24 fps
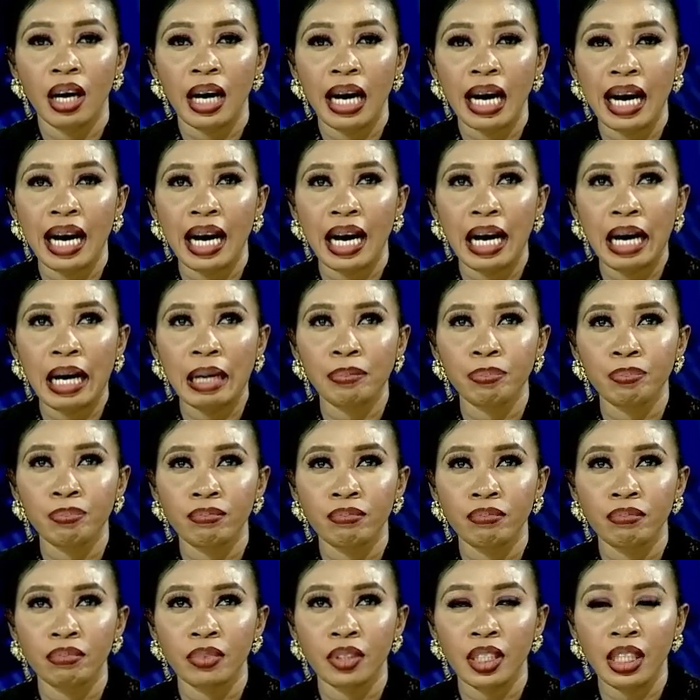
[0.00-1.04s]
Um,
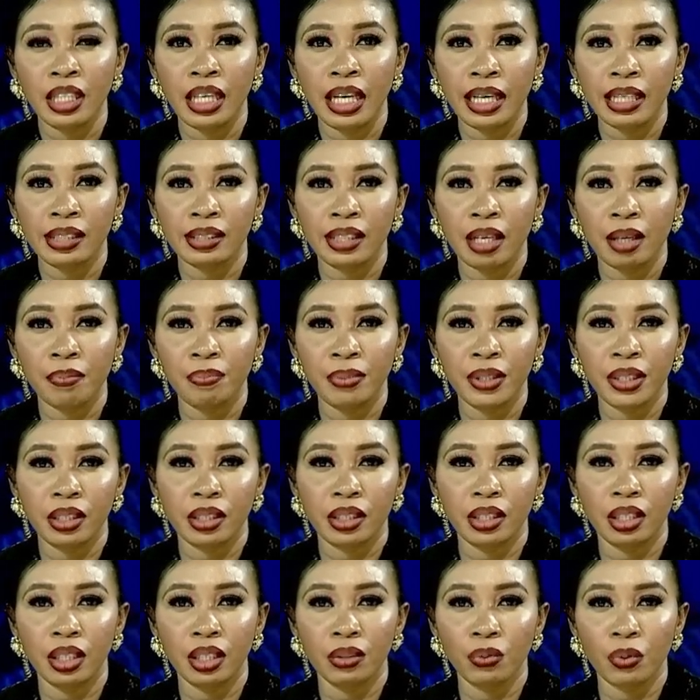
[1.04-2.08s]
the next M P
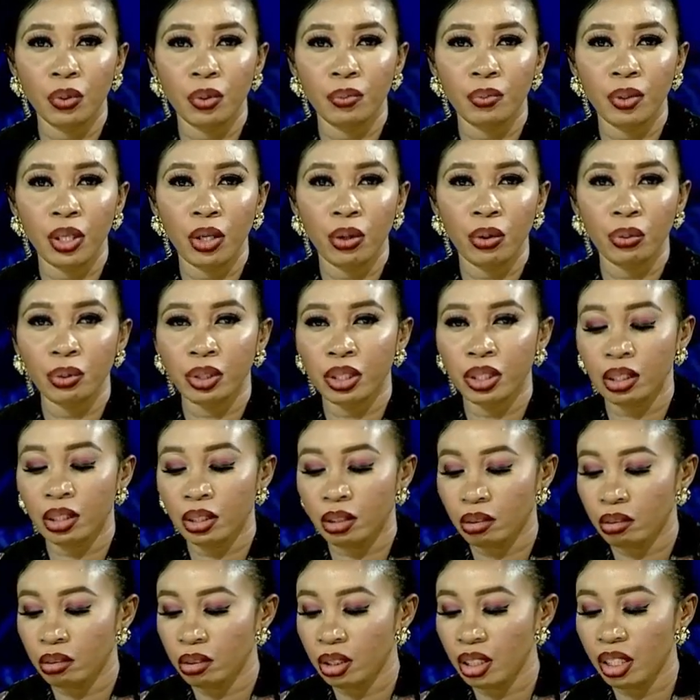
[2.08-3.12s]
C will be holding
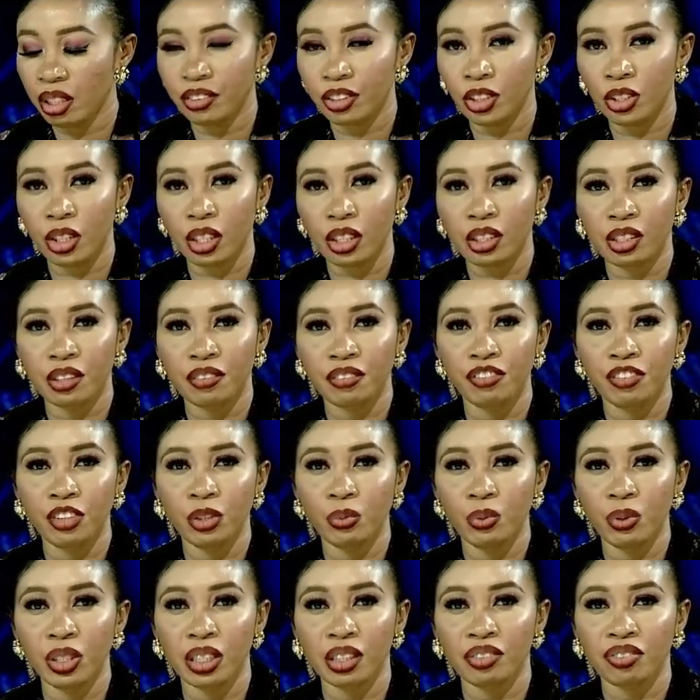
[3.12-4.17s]
in a, just a few
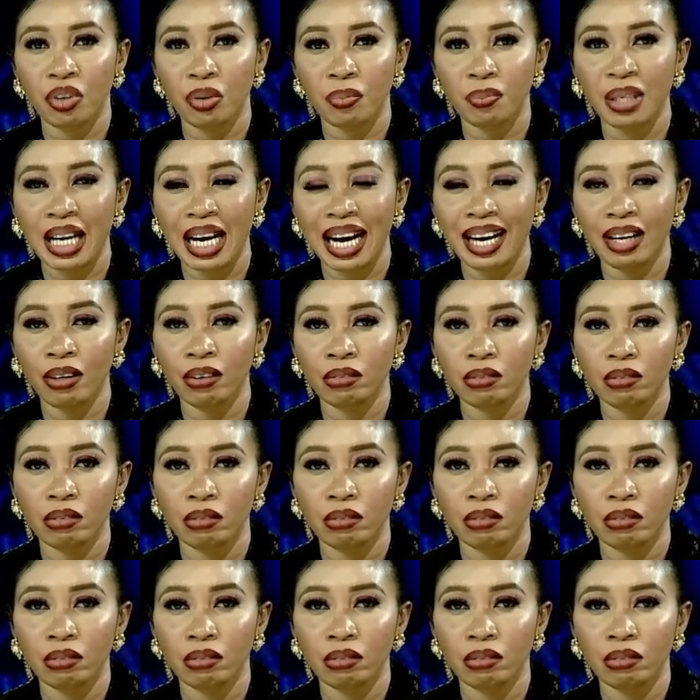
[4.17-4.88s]
weeks from now.